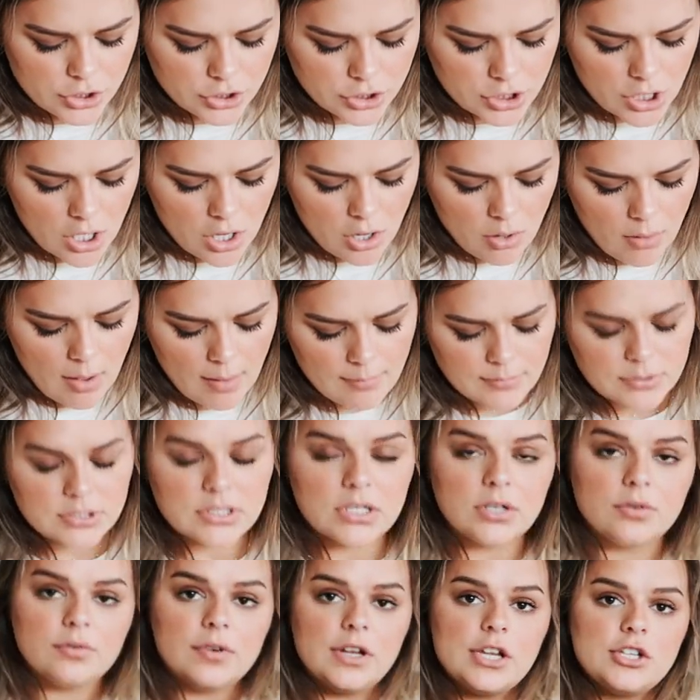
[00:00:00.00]
So I'm just
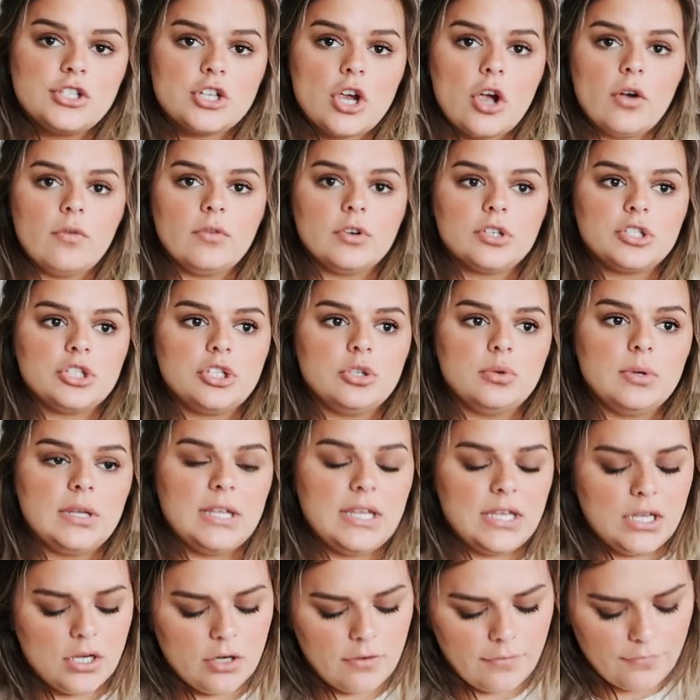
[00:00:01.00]
going to reach over to
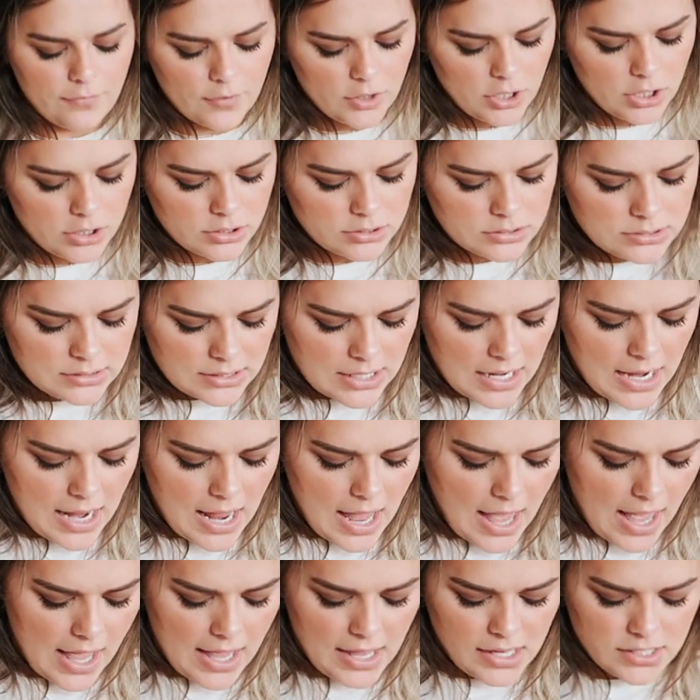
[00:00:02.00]
here first.
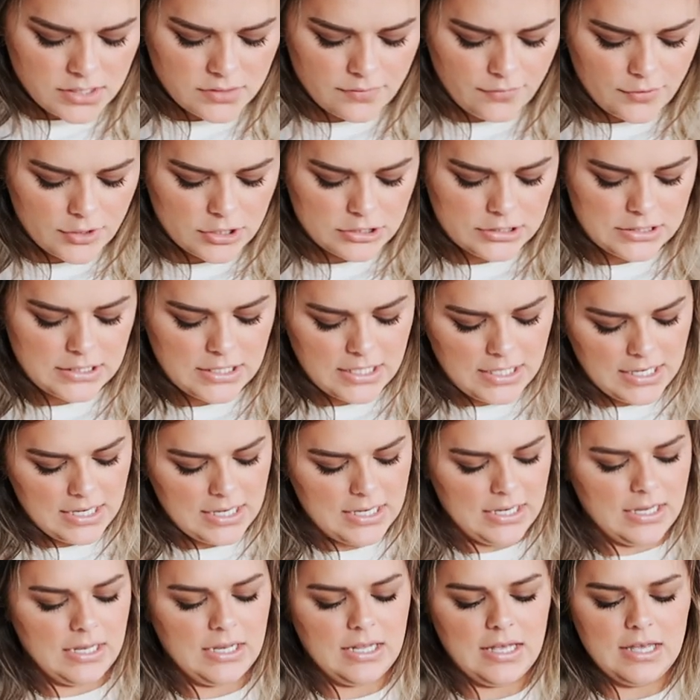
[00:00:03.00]
And first thing
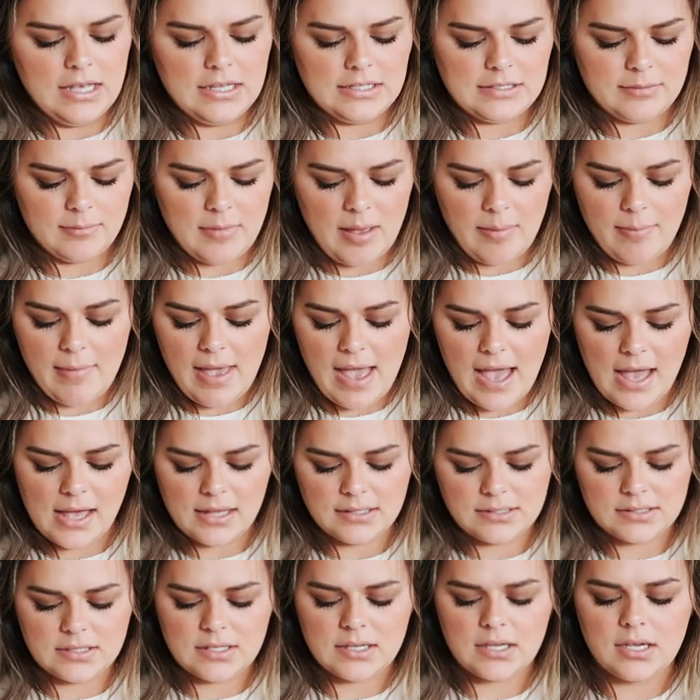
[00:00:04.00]
in it is my
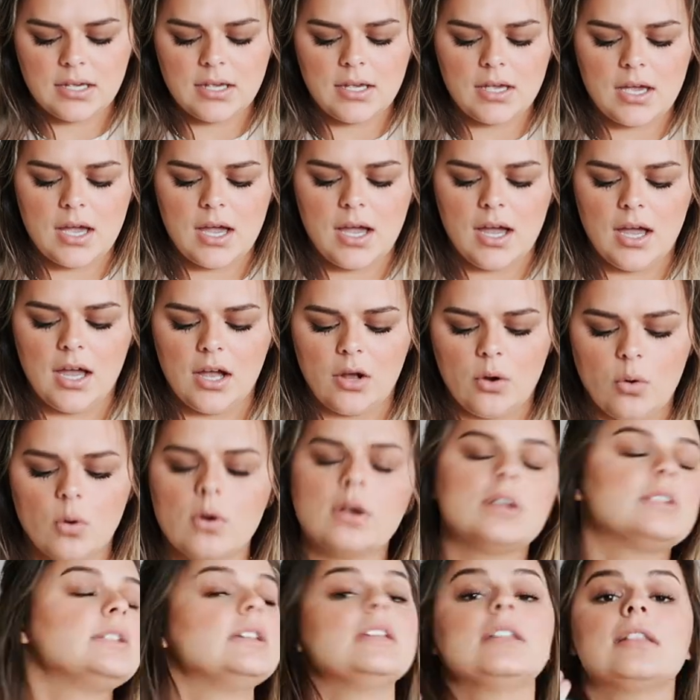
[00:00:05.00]
mask. Uh,
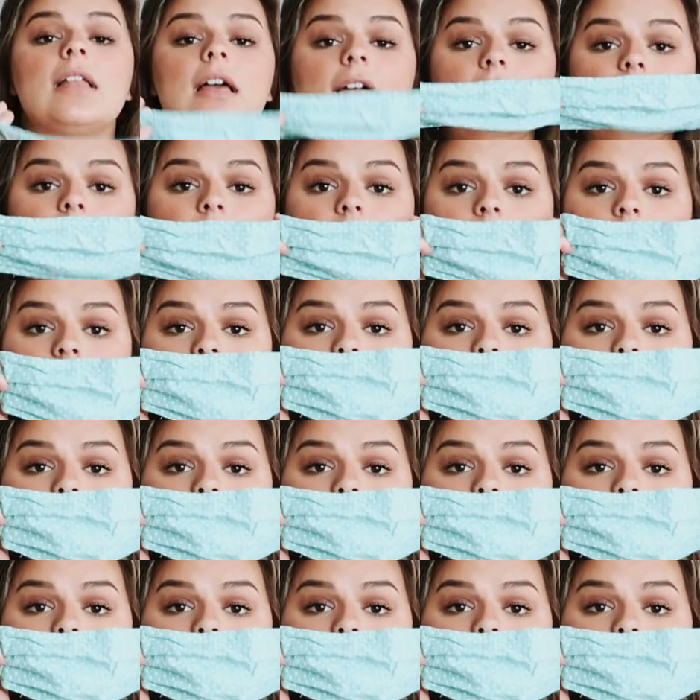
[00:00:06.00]
quarantine life.